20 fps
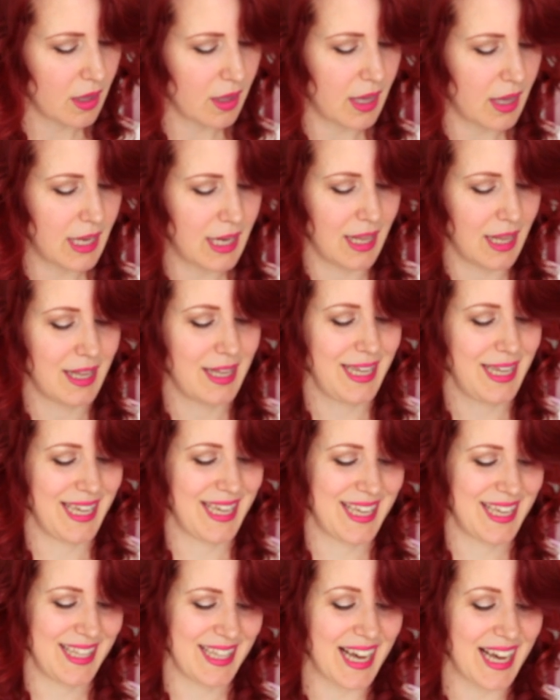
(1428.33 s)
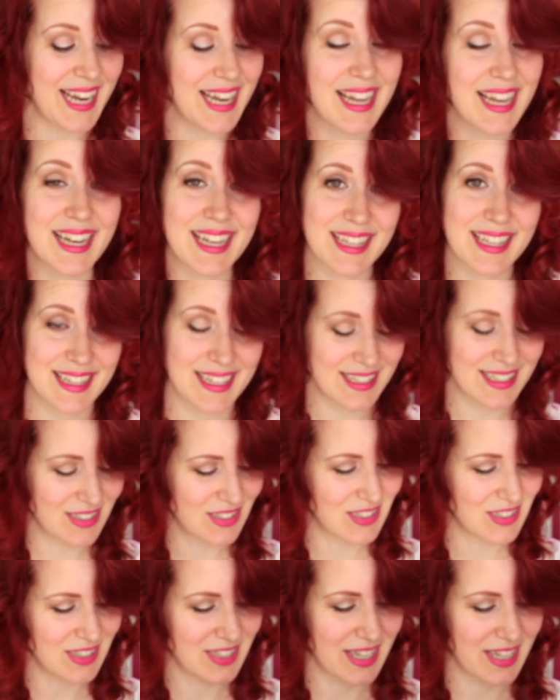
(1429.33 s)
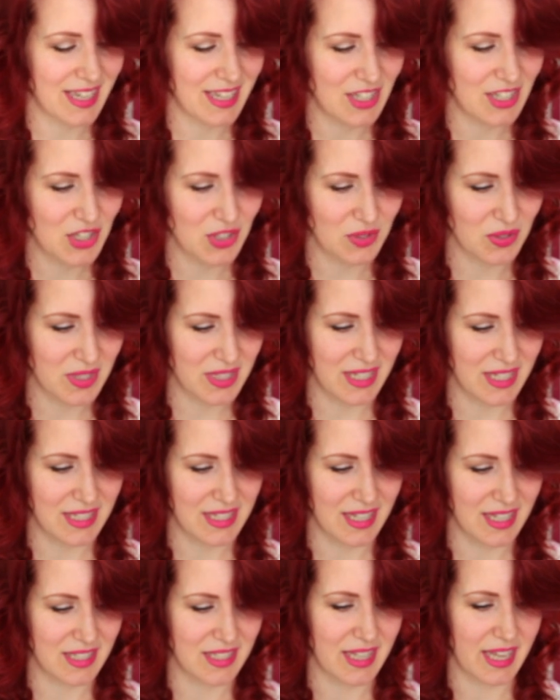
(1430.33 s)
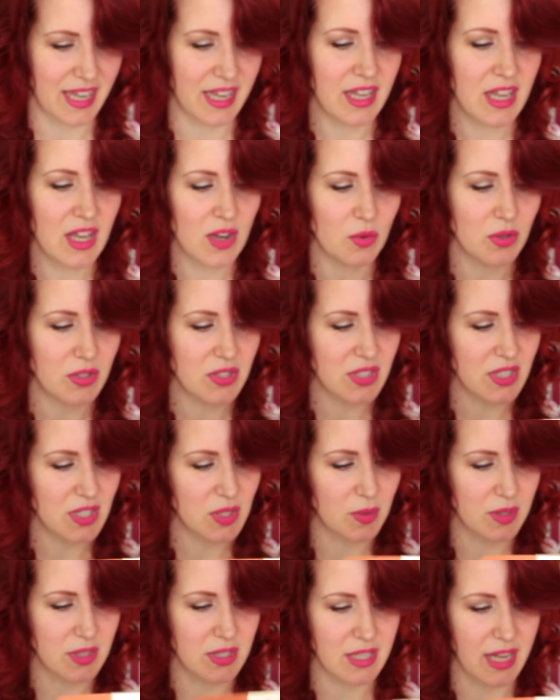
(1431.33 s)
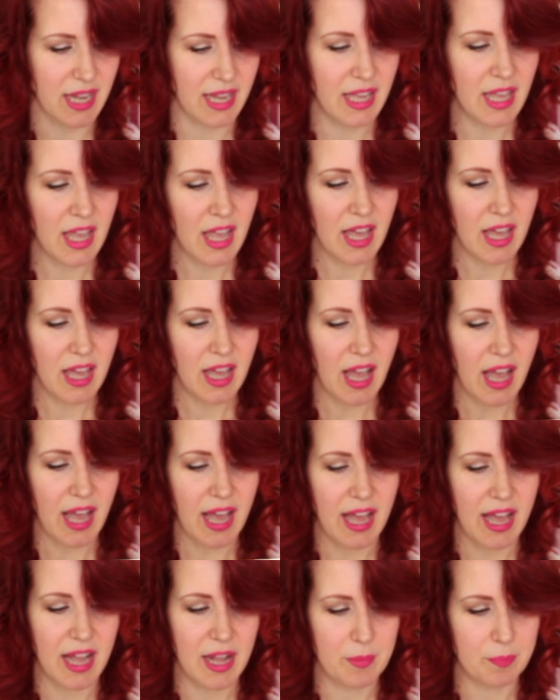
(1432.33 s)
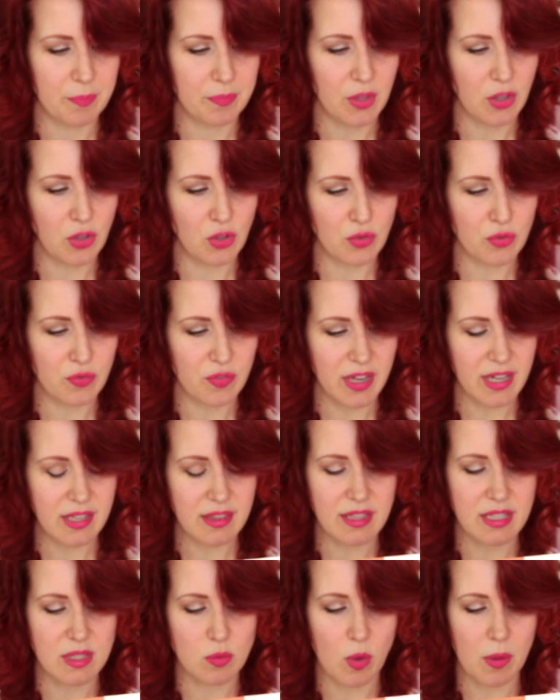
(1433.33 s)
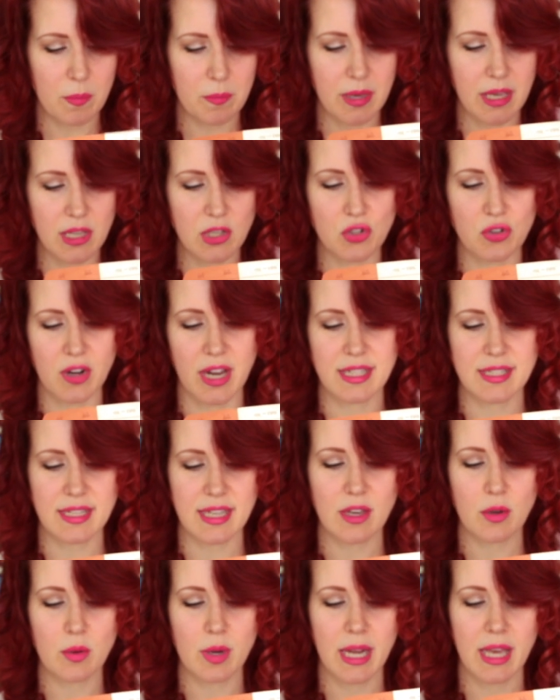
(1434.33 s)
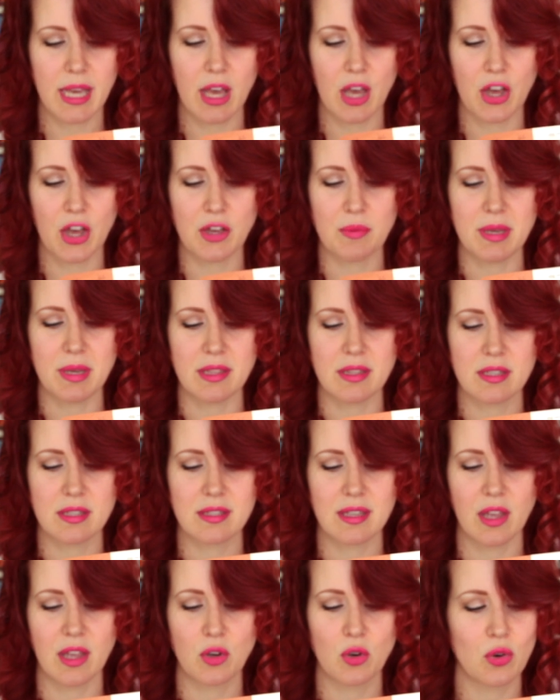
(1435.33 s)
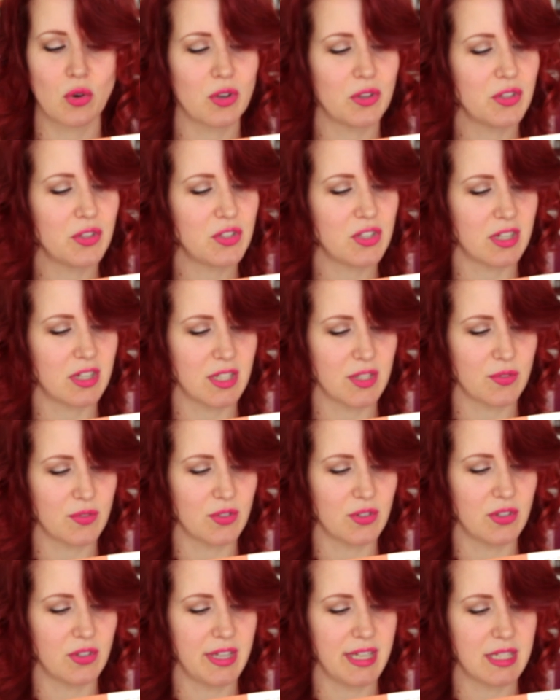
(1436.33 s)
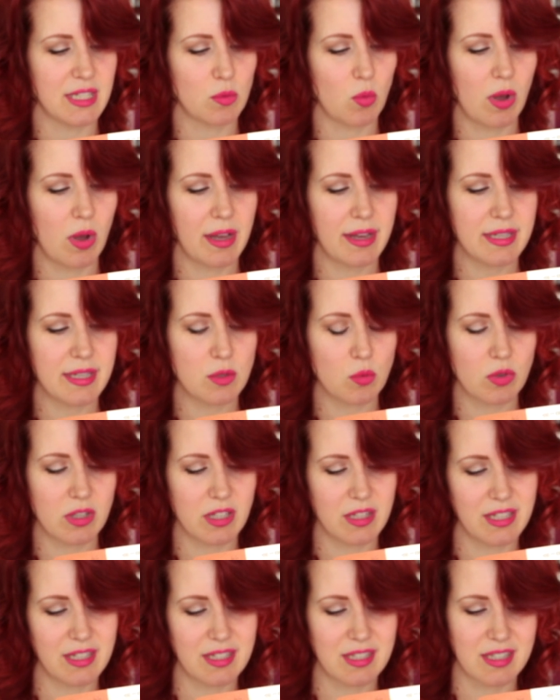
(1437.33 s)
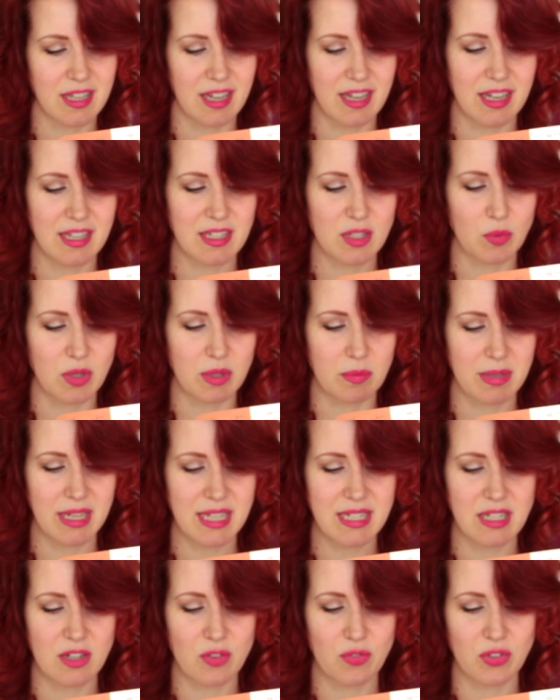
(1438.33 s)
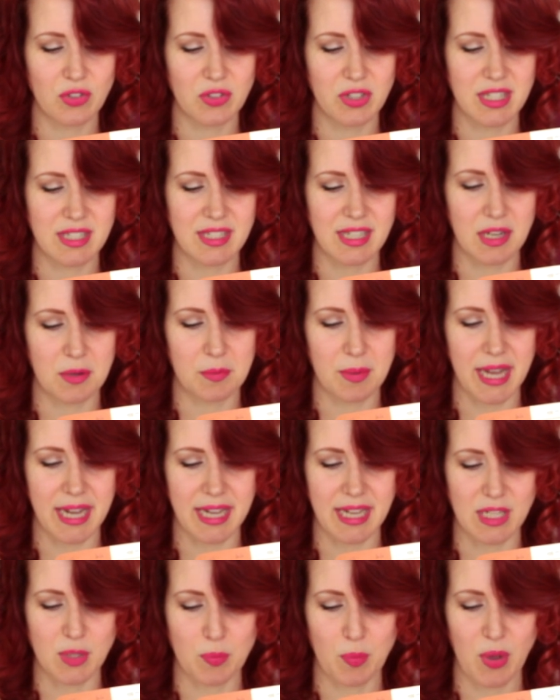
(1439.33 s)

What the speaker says: I like the little shoulder details there. What does this one say? You'll find this one-piece dress equally at home in the sun or on the dance floor. Its wide, whirling skirt with pleated fullness in back is